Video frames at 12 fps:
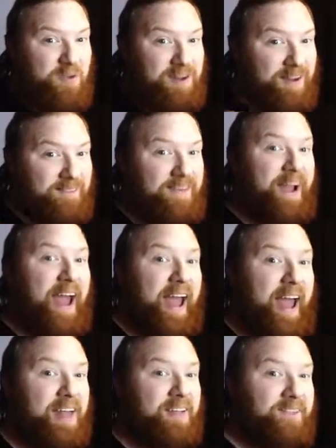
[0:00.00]
which I fucking
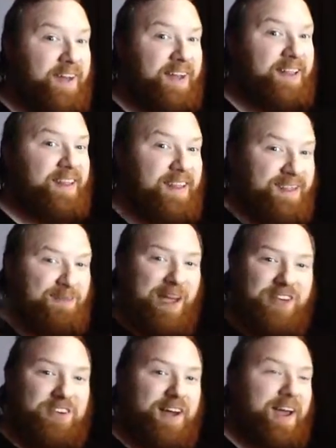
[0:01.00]
hate the fact that the
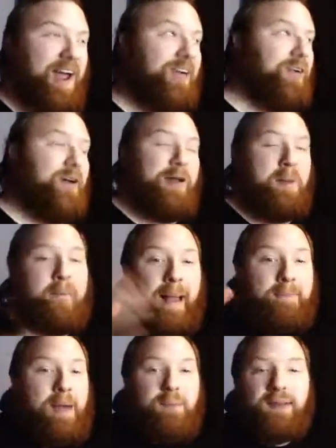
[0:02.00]
space jockeys are now
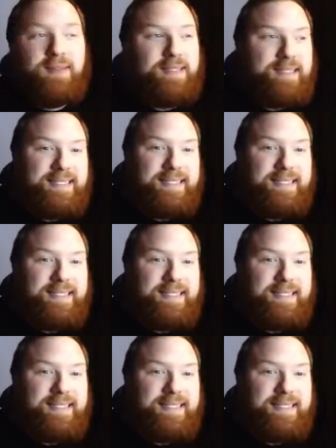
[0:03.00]
big people.